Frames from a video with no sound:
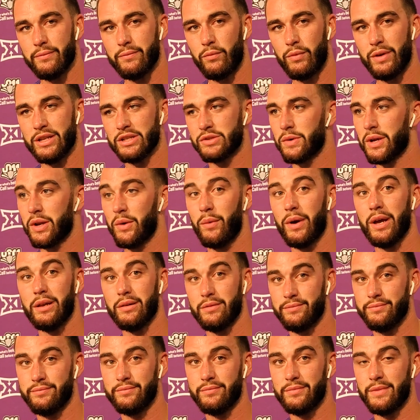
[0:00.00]
We just want to
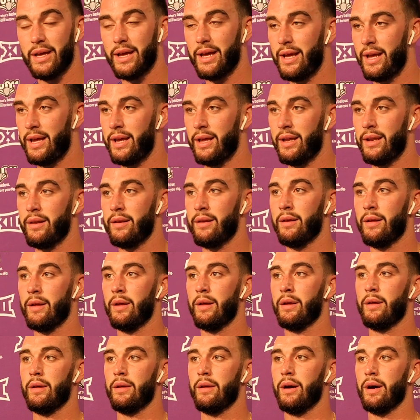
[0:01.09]
win,
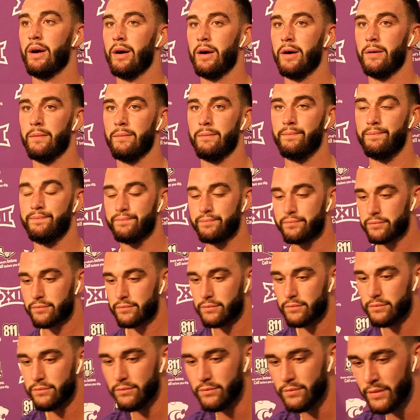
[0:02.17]
and
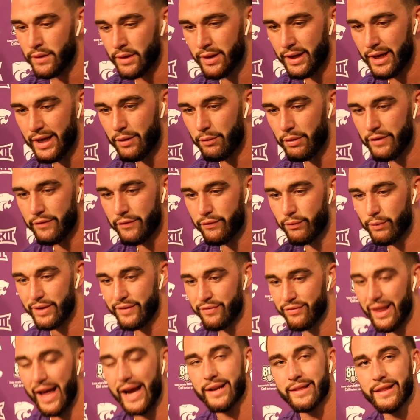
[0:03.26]
um, we've we've
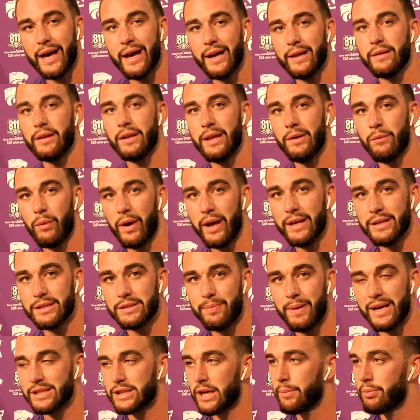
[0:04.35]
lacked that in ways the
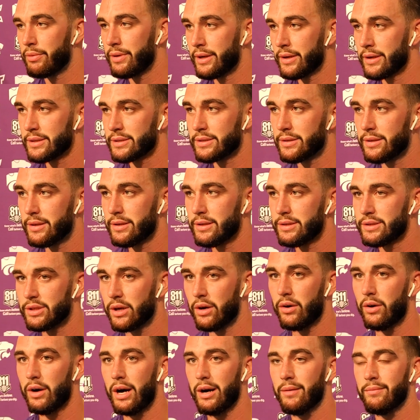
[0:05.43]
past couple years.
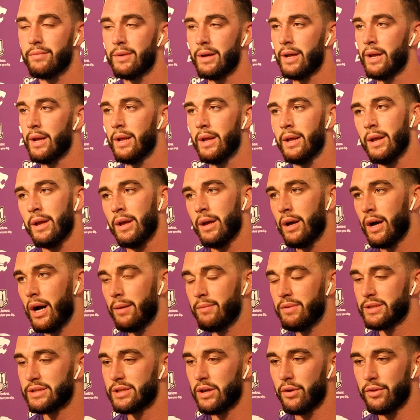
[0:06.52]
So I'm I'm
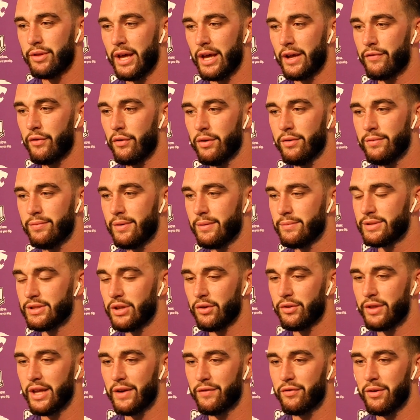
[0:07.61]
just so thankful, so
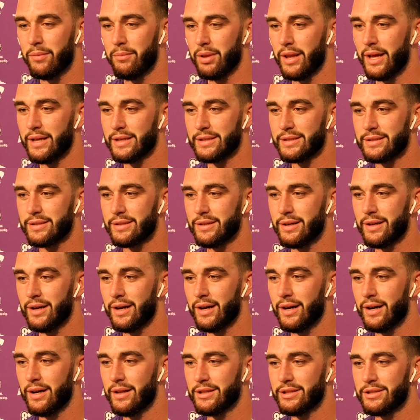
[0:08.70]
thankful and blessed.
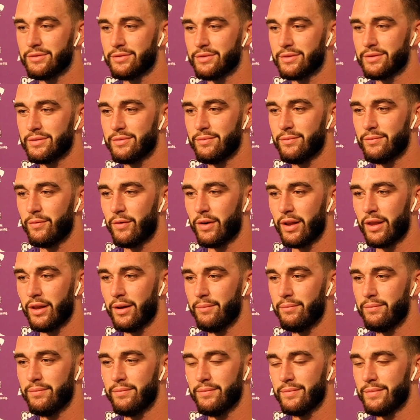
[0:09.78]
Uh, this is one of
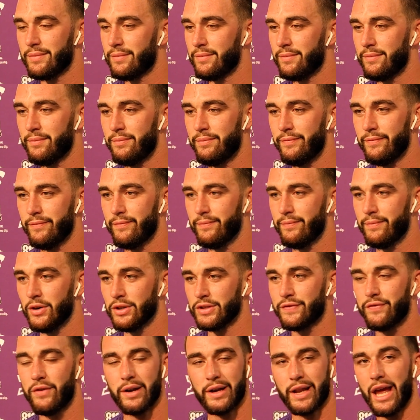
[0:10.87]
the
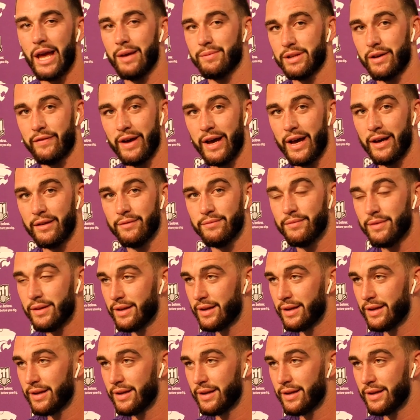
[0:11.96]
most fun games I've had.